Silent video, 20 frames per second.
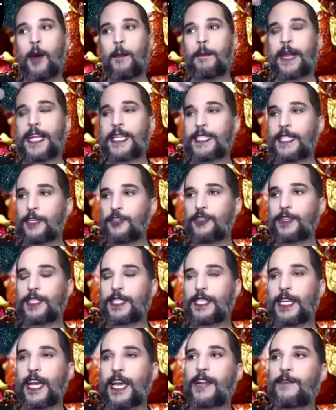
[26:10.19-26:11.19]
But it's
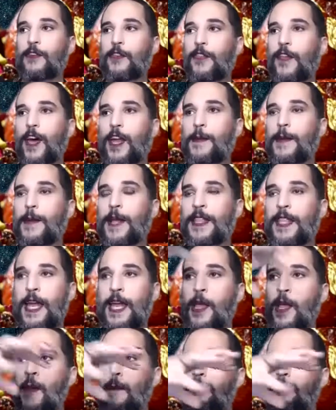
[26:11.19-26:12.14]
interesting. I never thought about that.